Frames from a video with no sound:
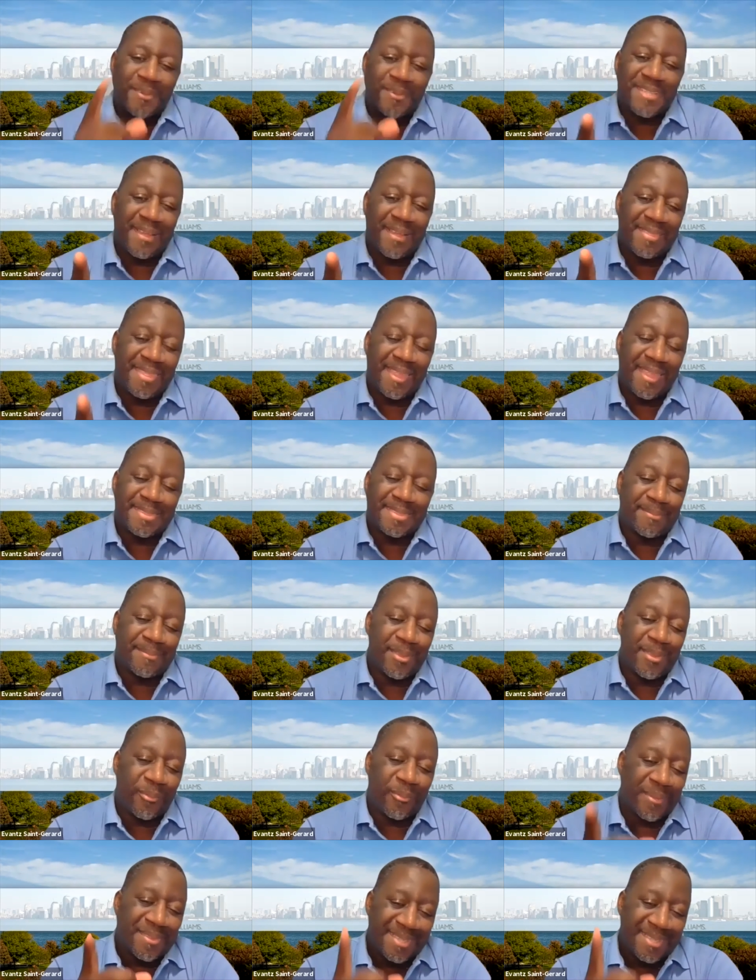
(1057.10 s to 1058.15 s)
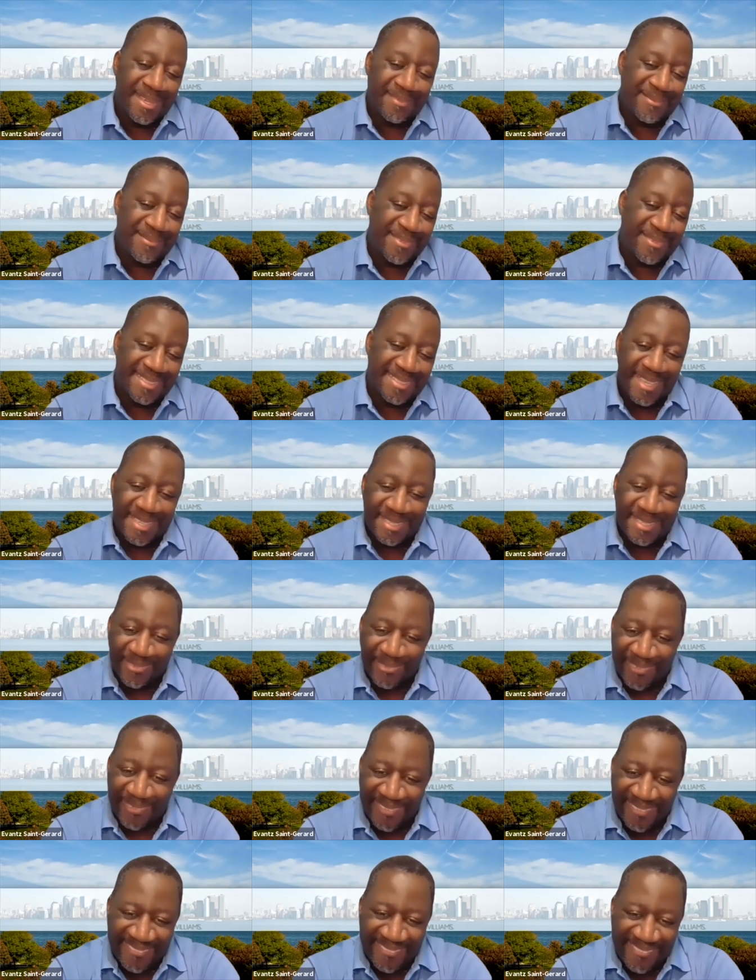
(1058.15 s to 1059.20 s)
more time, let them know what DMV stands
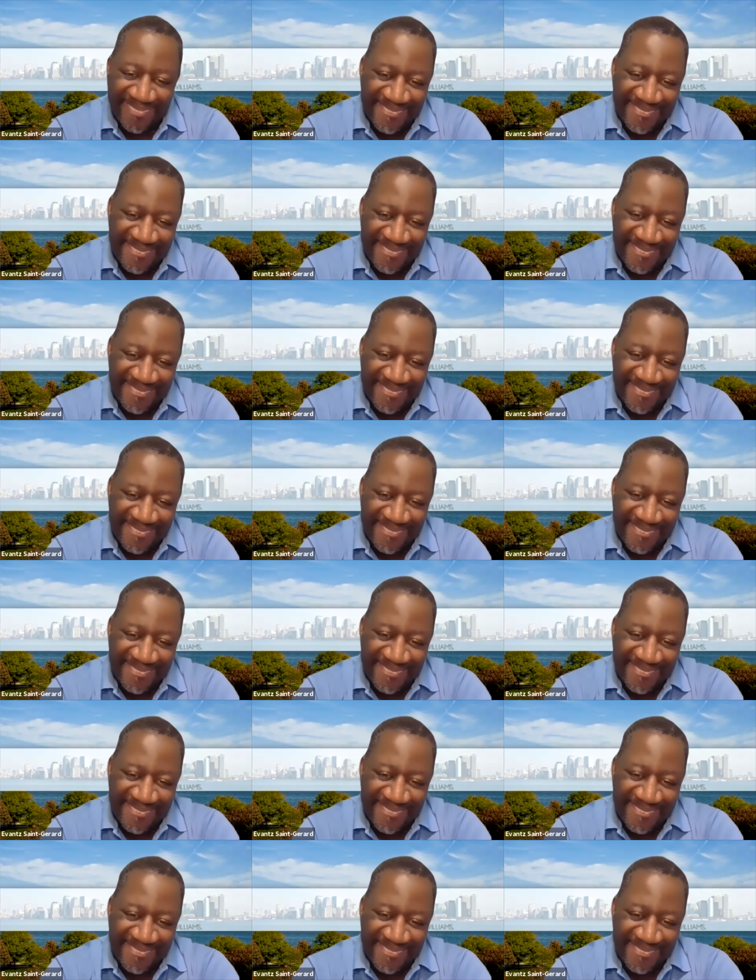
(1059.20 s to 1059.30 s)
for.